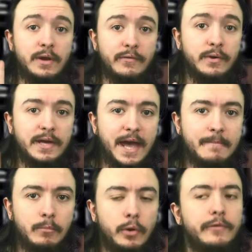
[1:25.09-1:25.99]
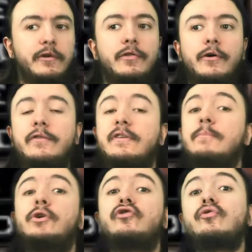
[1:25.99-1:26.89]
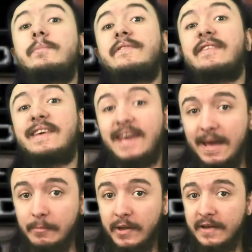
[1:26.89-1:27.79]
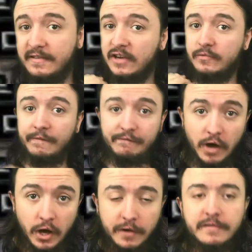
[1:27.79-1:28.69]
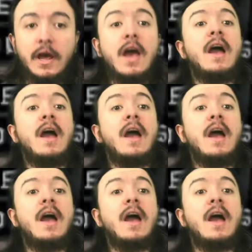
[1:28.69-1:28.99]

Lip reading: different game modes, and thus I'm going to jump into the gameplay section first,